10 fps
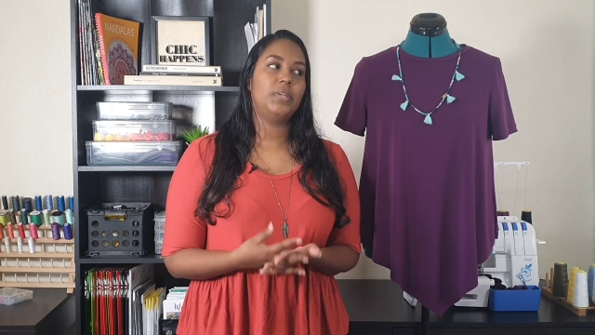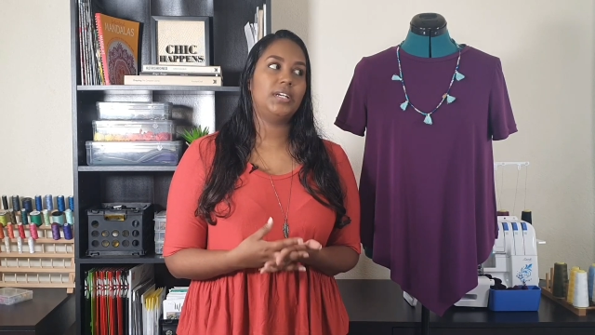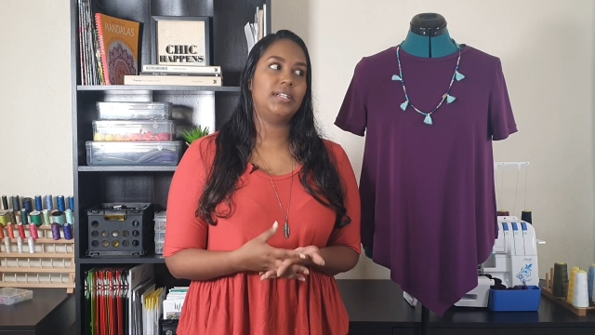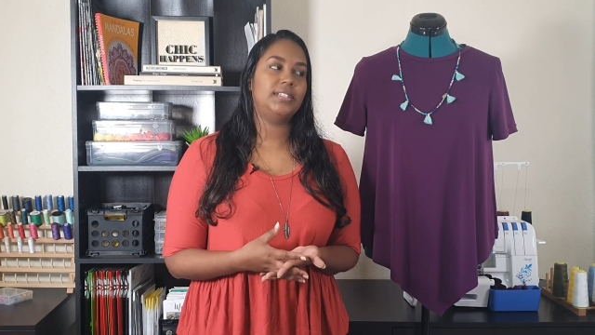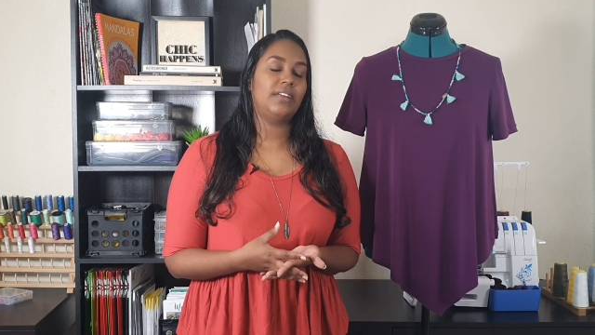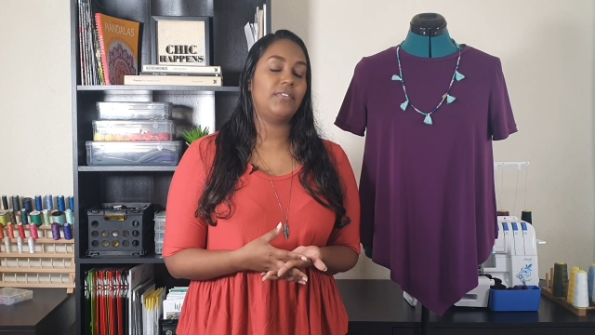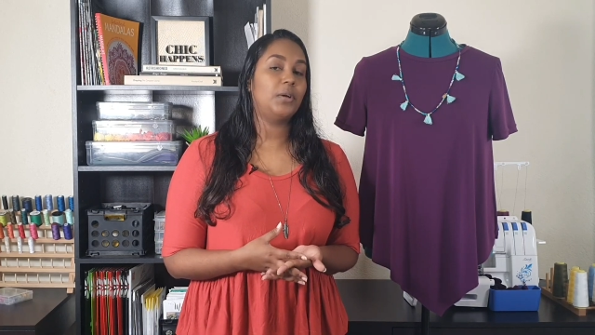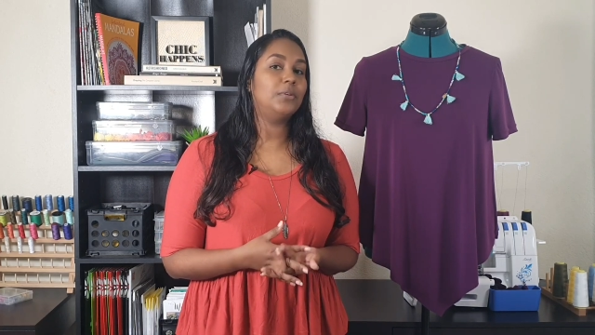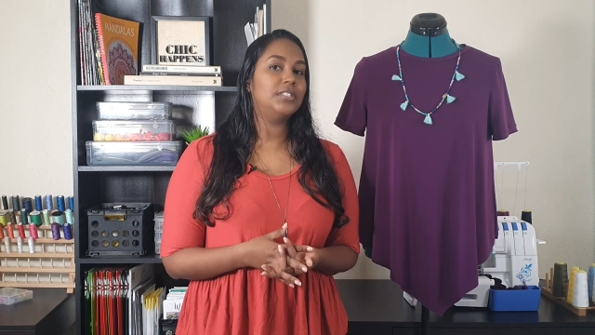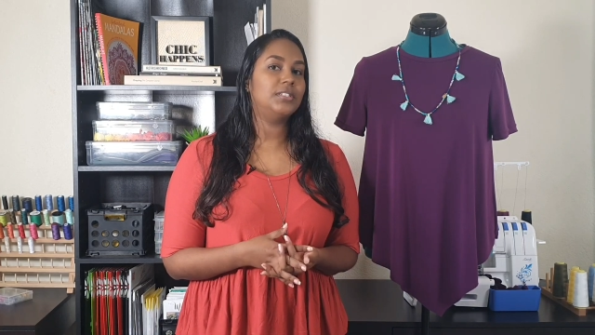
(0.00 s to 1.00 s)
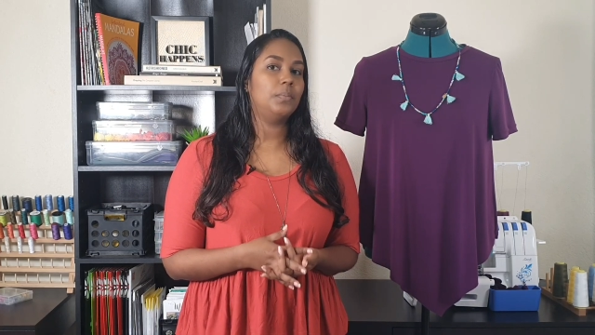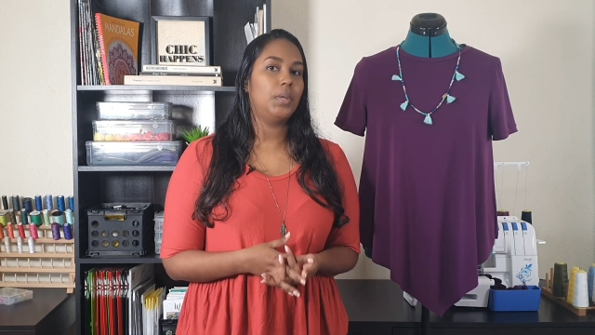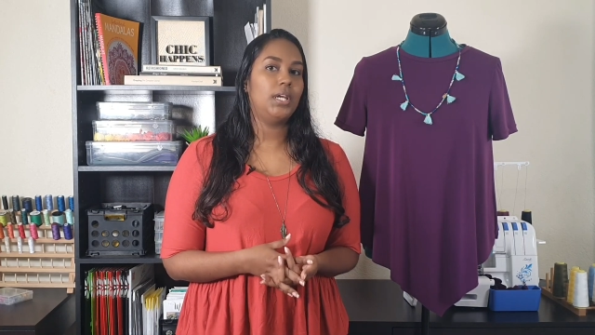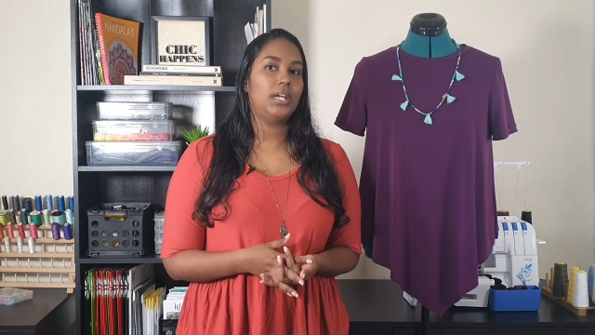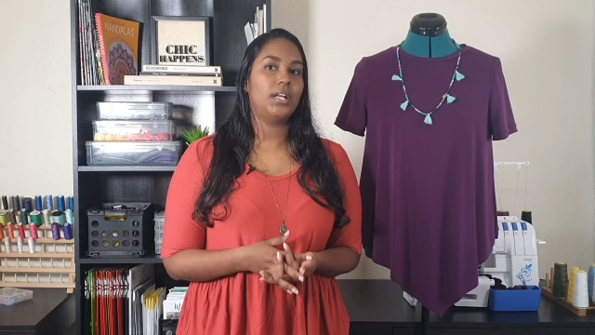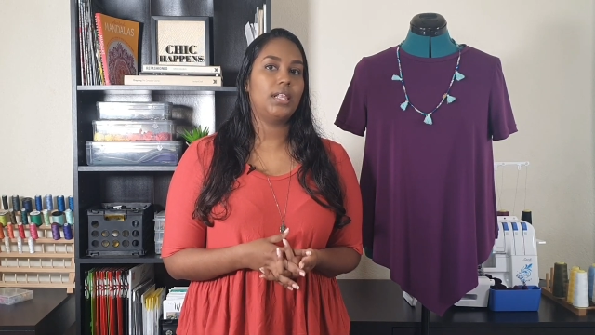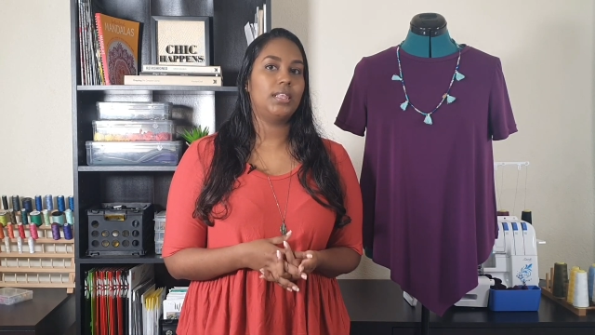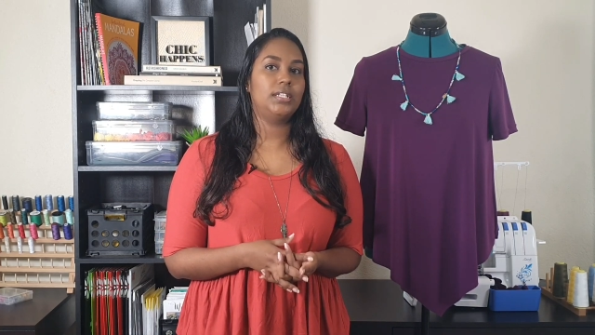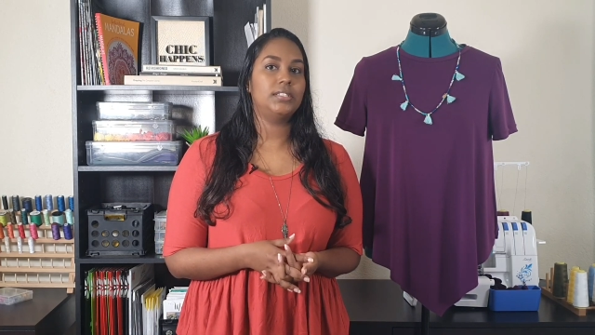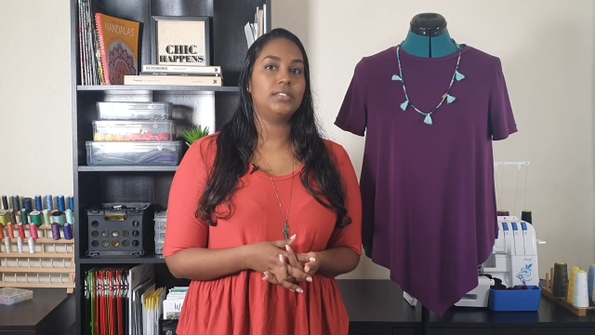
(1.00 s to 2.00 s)
because if I was to make
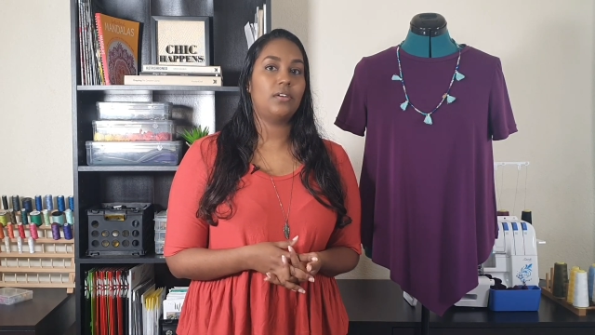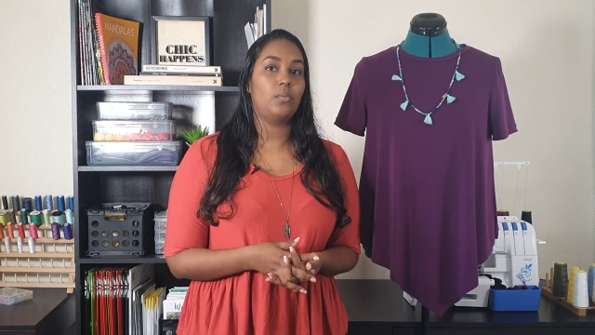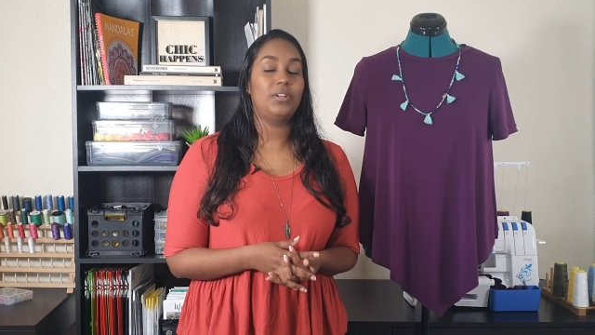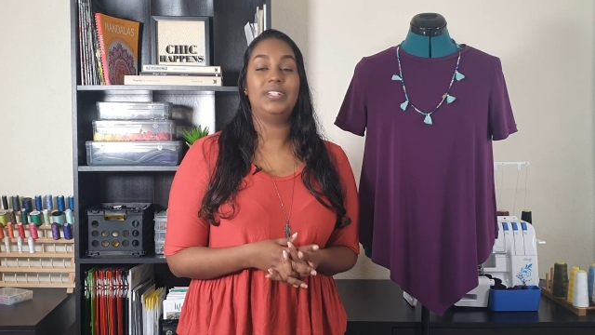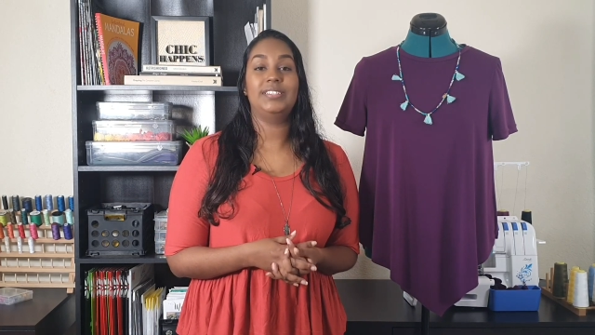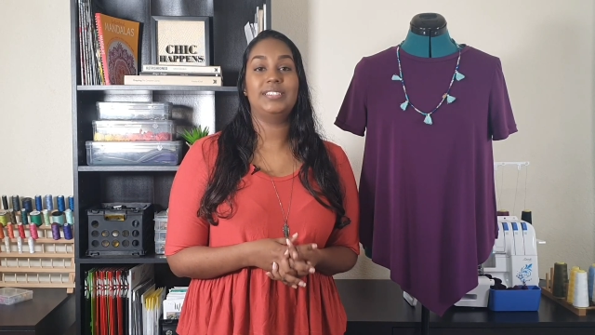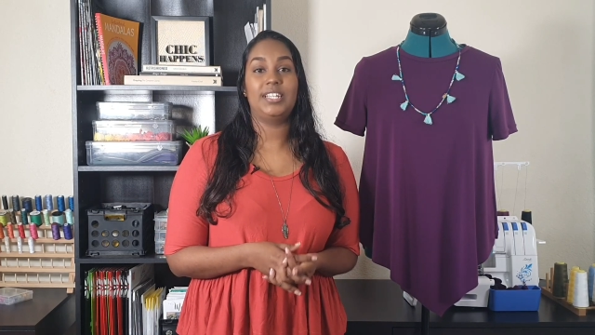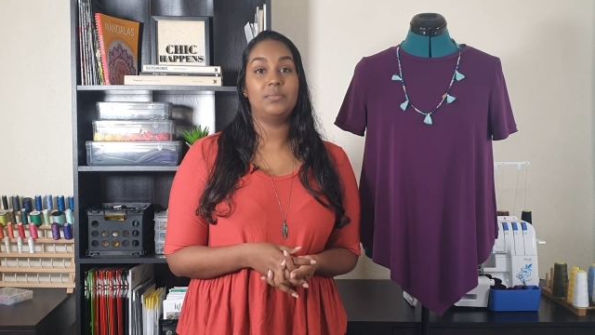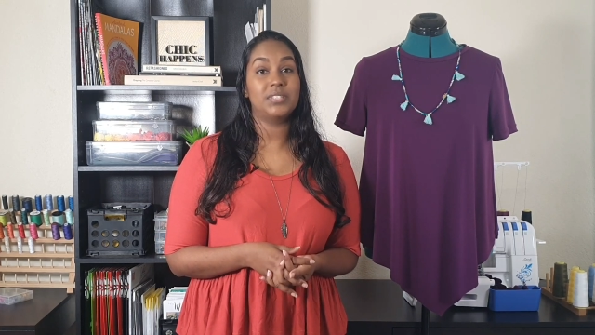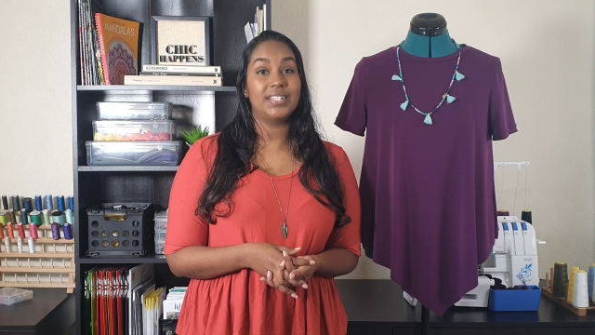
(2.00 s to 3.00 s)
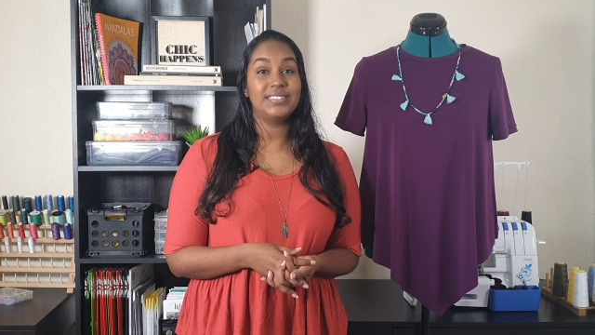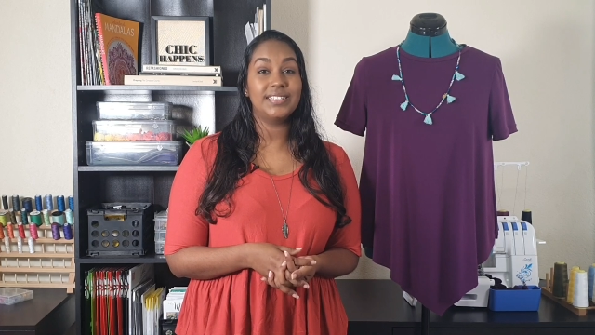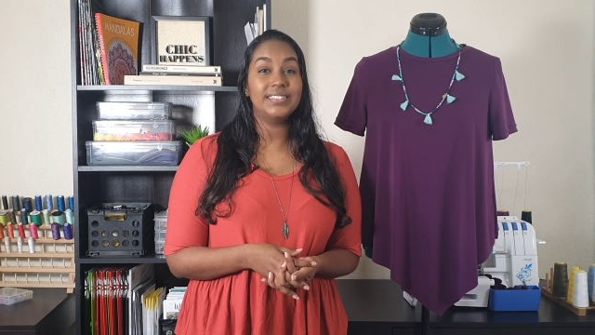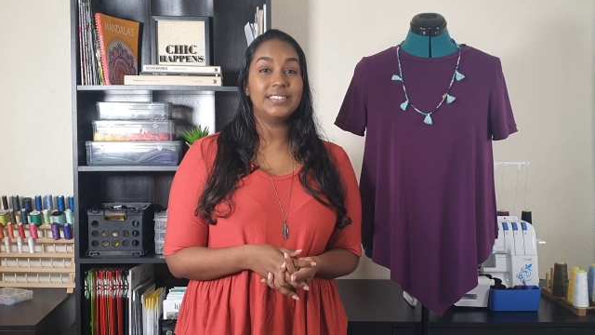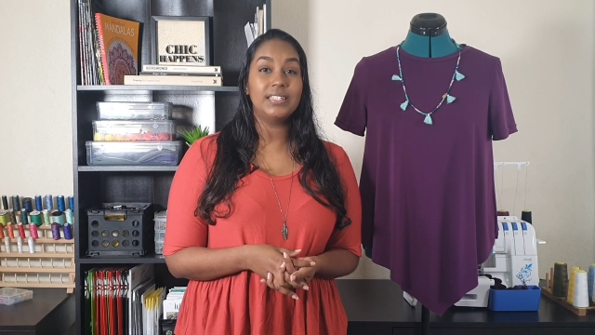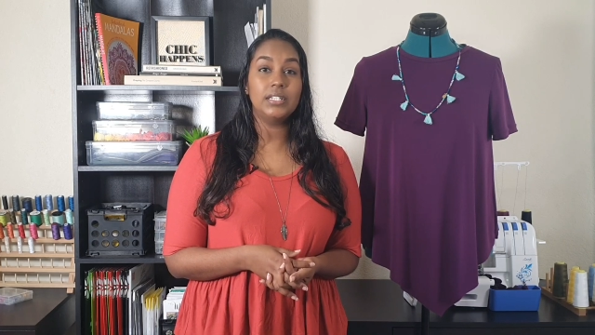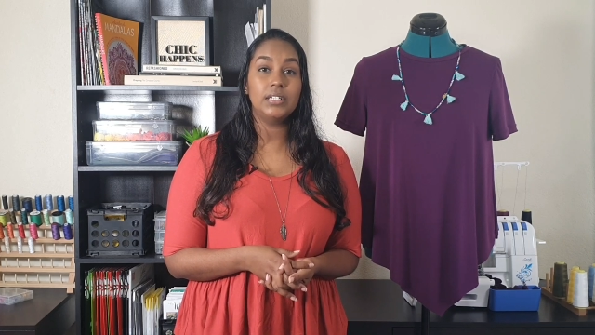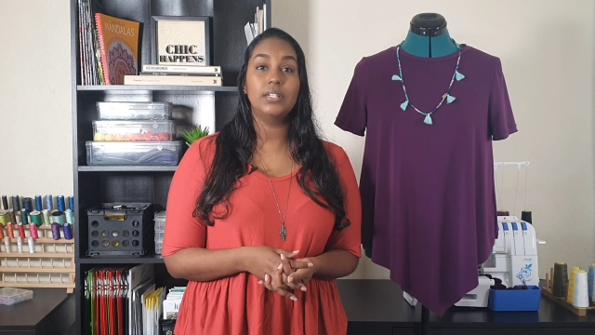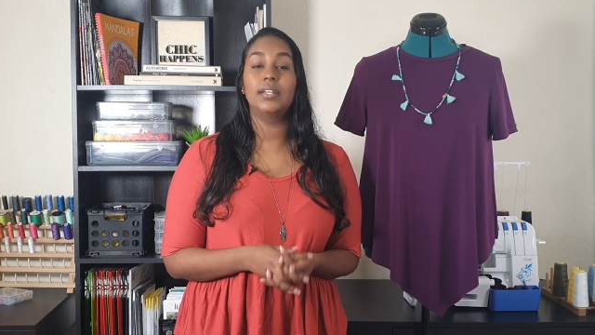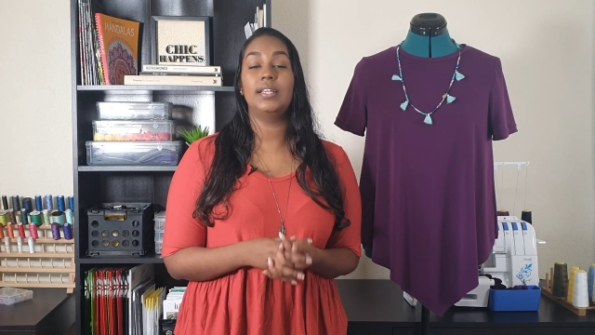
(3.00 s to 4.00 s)
this top in the same size 16